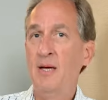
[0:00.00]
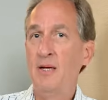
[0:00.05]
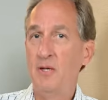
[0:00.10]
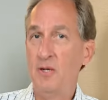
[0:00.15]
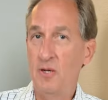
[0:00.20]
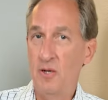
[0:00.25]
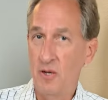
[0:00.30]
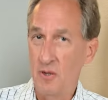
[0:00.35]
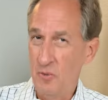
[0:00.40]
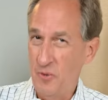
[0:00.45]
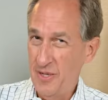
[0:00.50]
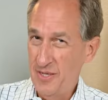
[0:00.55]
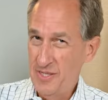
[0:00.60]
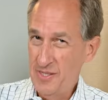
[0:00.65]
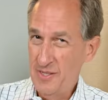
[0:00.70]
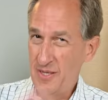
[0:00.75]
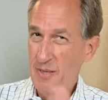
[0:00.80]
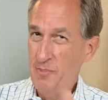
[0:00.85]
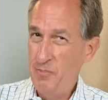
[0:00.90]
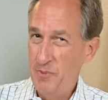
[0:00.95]
You're going to want to
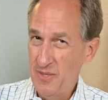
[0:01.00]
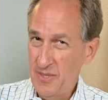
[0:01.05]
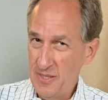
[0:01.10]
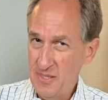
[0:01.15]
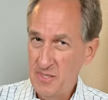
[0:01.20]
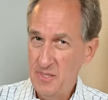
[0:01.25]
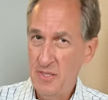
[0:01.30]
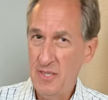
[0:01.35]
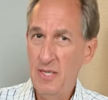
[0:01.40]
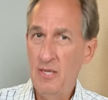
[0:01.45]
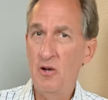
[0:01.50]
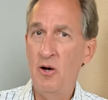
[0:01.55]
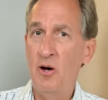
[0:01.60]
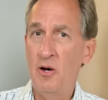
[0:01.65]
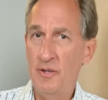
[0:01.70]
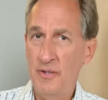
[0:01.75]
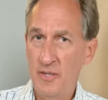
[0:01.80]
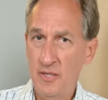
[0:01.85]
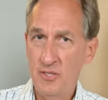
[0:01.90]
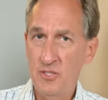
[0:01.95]
sleep with the sling
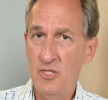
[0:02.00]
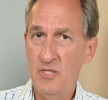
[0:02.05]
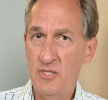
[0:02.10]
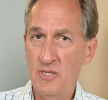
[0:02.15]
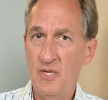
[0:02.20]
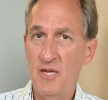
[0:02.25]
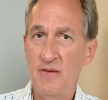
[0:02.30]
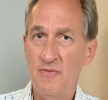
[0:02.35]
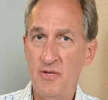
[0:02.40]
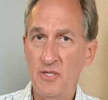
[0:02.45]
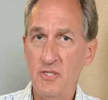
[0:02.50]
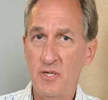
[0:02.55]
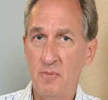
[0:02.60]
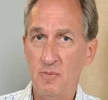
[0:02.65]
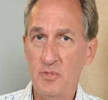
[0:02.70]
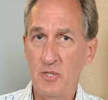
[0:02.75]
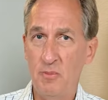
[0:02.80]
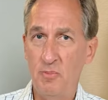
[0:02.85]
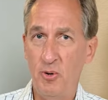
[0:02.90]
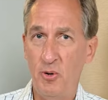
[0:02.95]
on just to give it
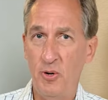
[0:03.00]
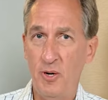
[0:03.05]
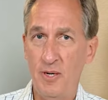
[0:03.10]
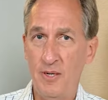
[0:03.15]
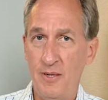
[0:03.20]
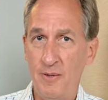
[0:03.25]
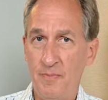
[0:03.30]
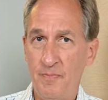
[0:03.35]
some support.